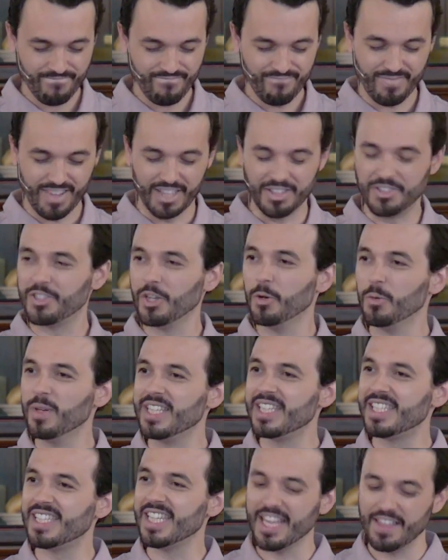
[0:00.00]
And so
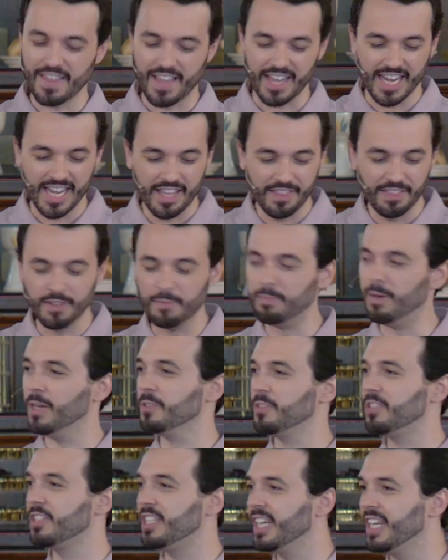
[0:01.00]
we see that in the
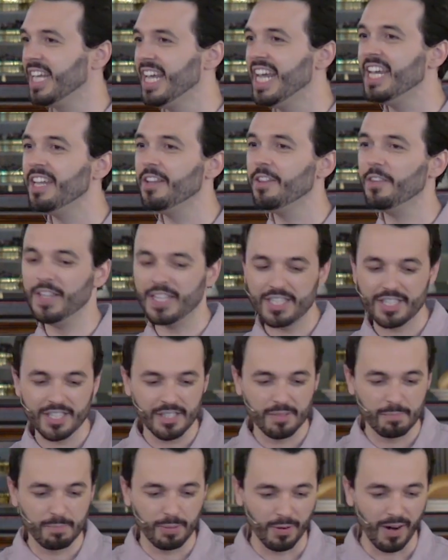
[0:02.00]
boasting, in
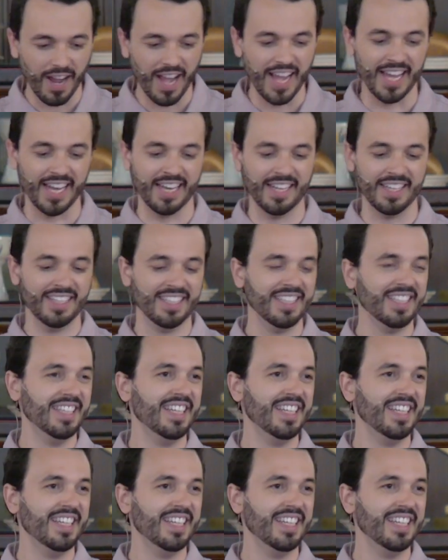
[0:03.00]
this pride,